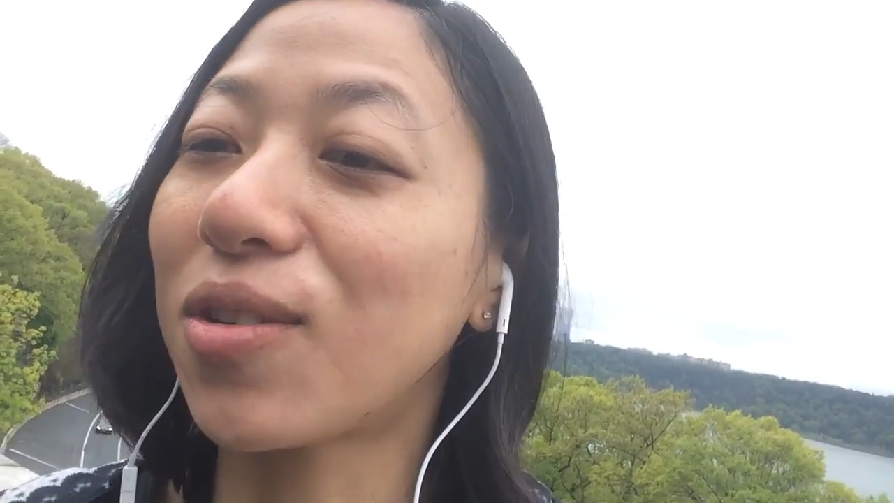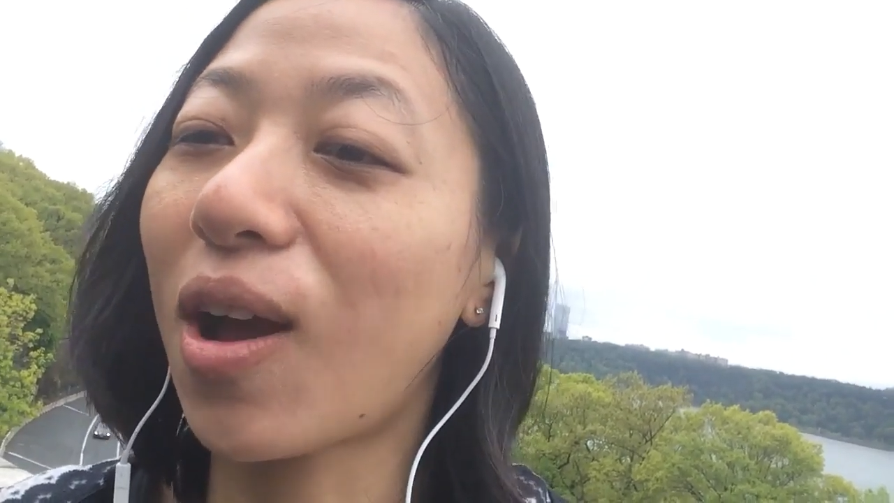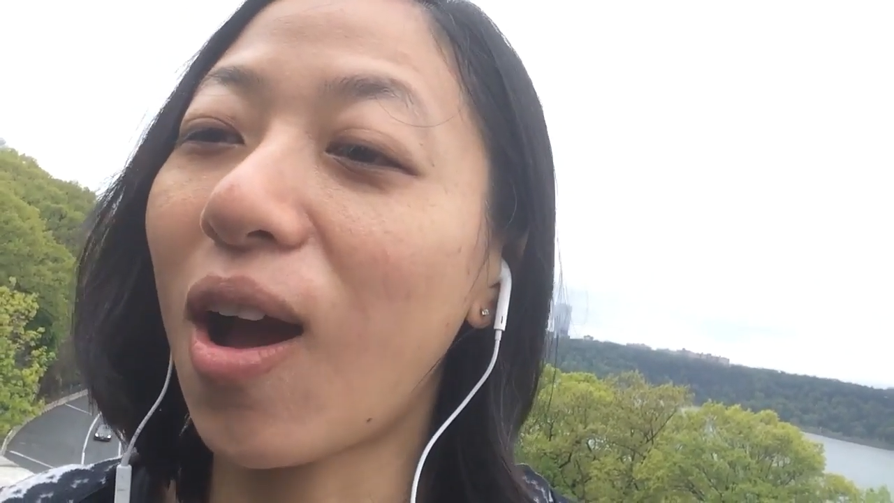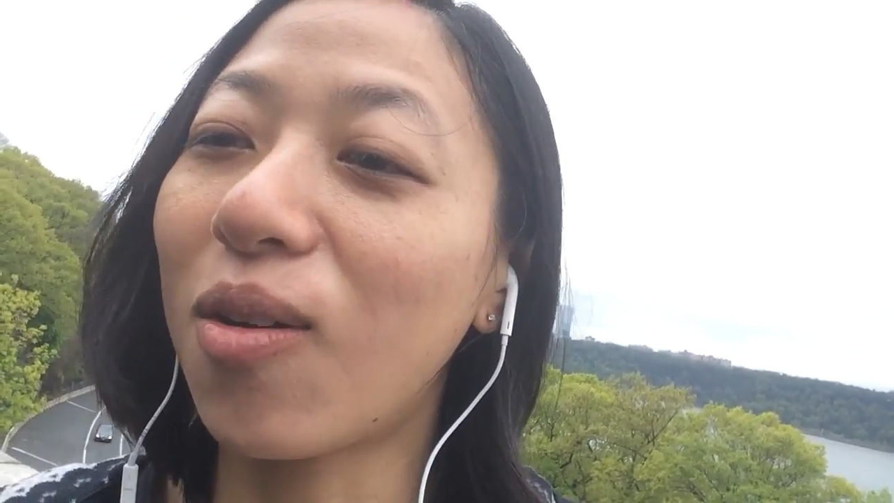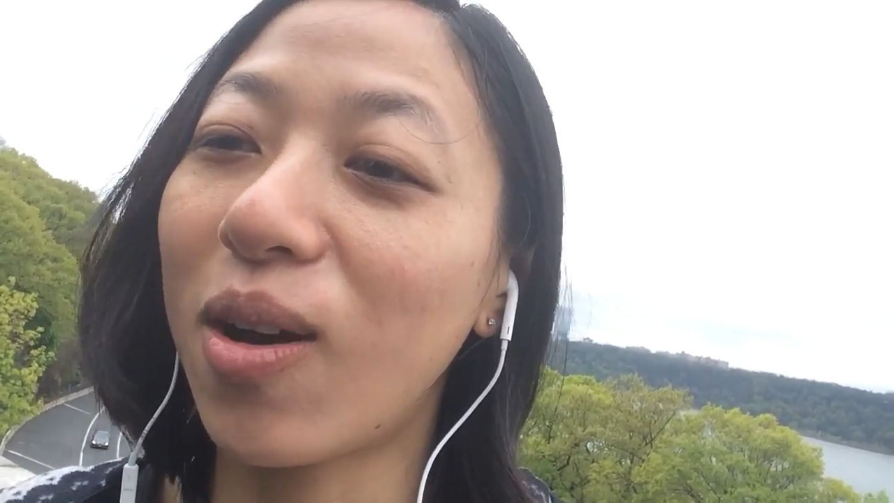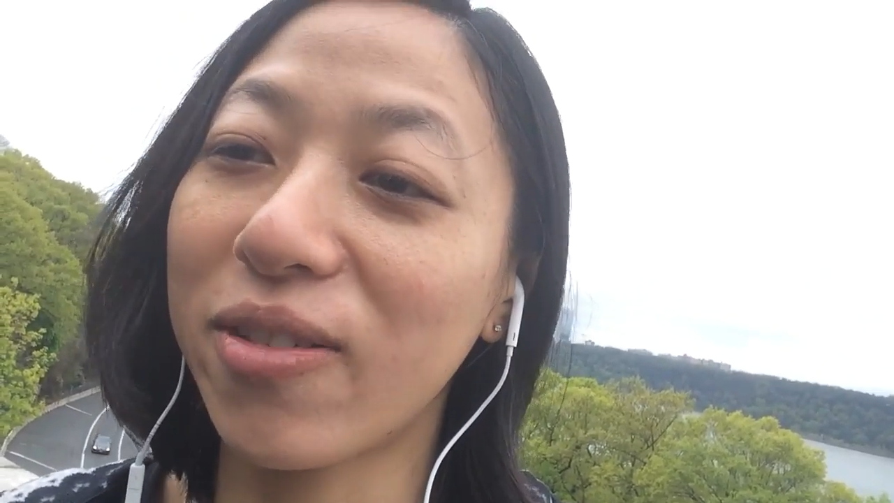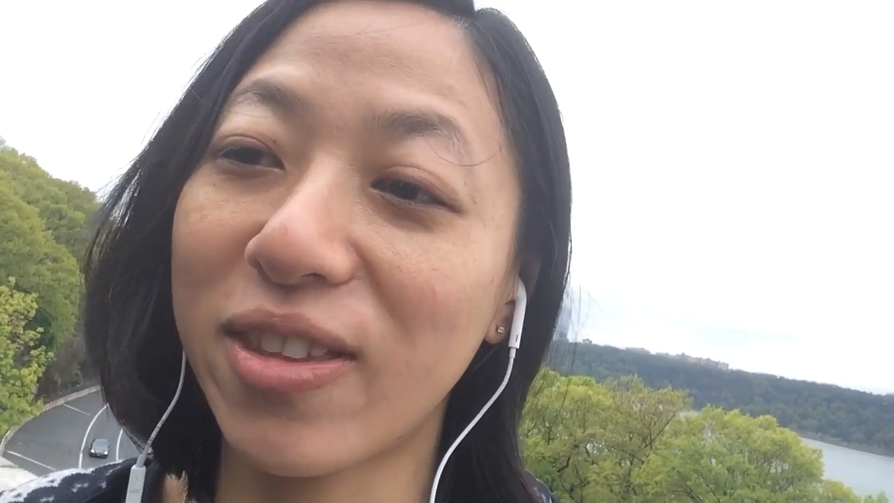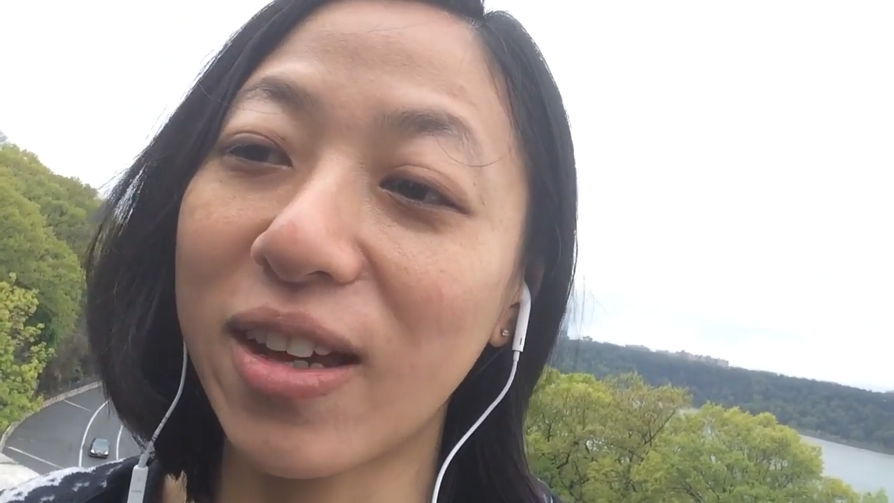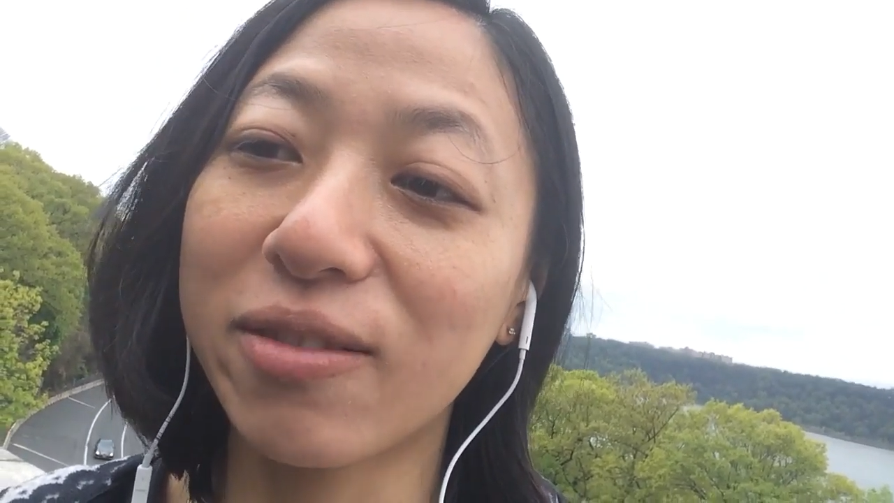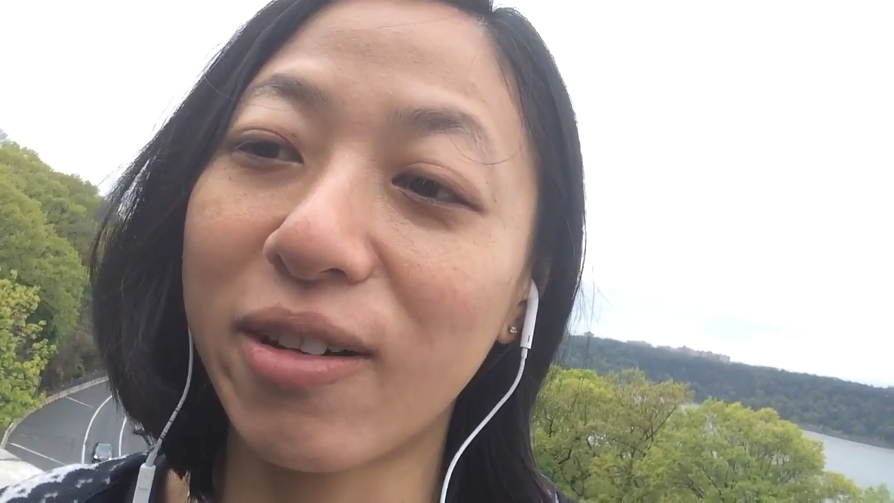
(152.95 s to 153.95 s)
how I
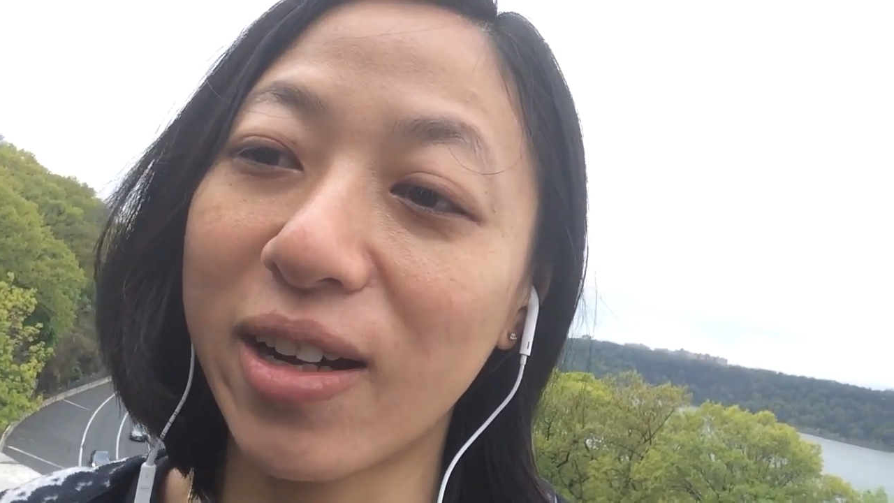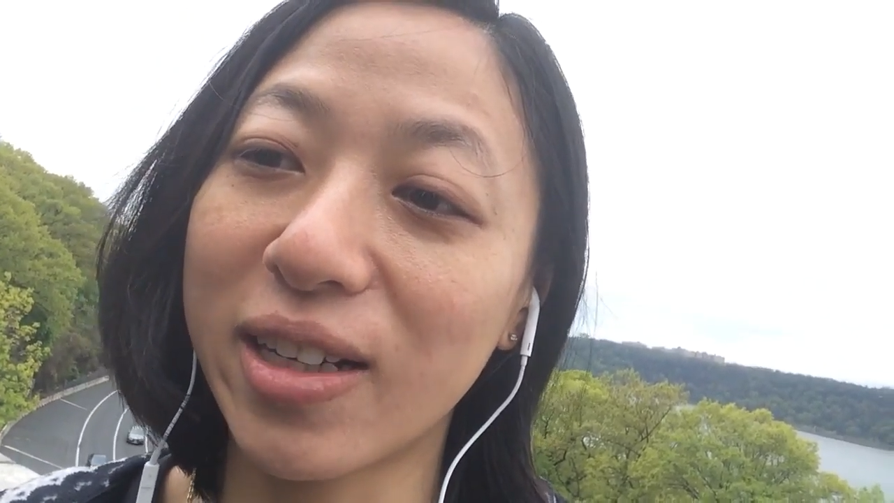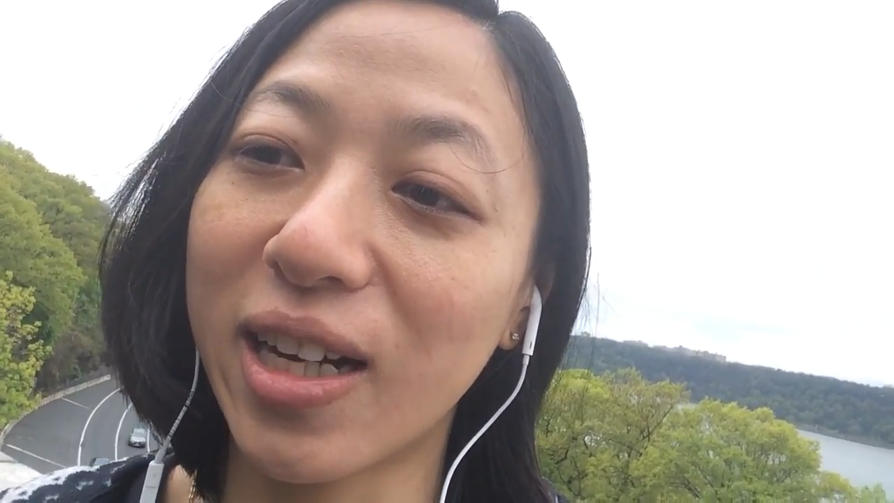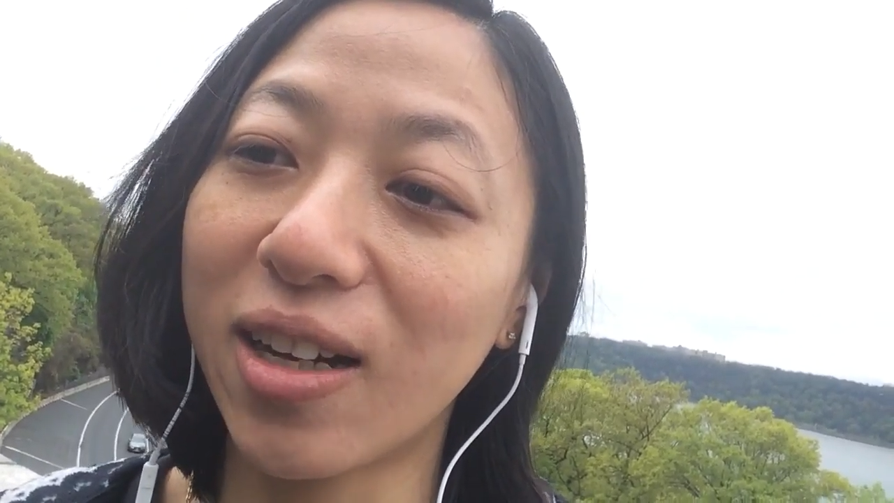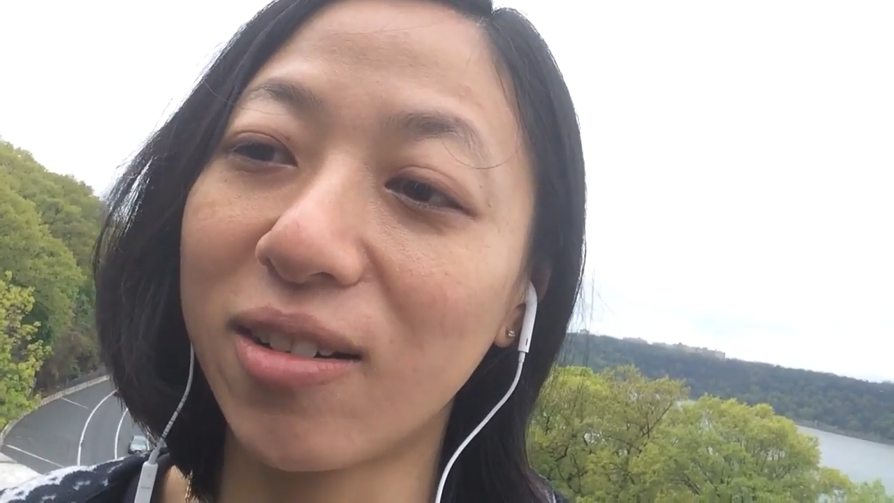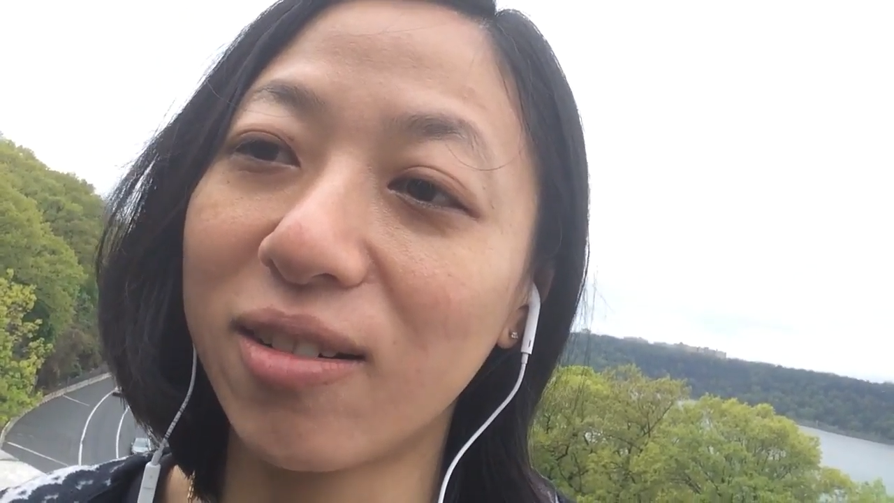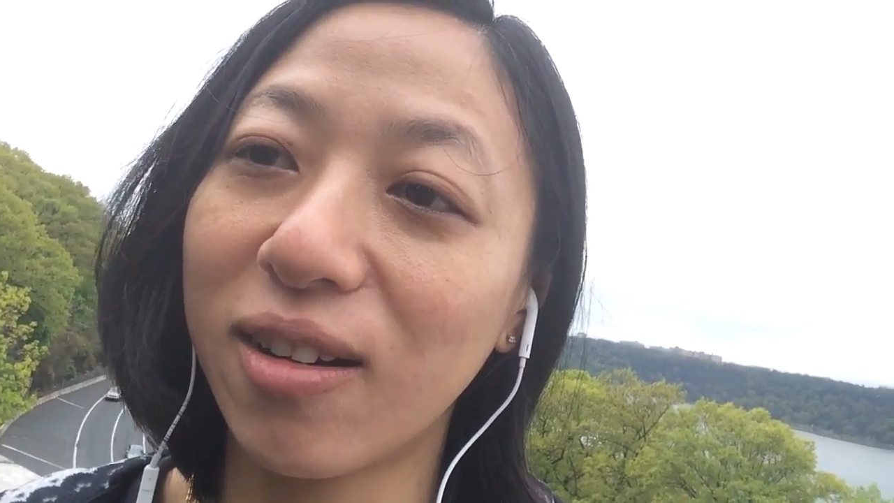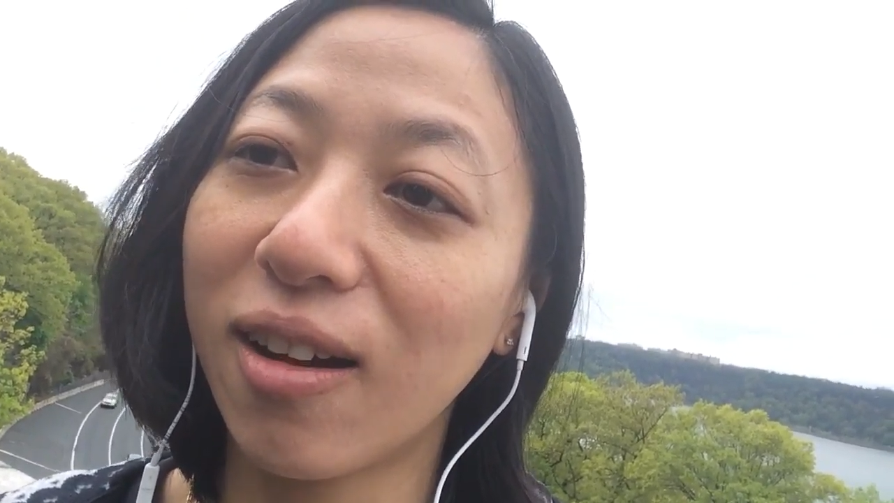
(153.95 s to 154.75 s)
think right now.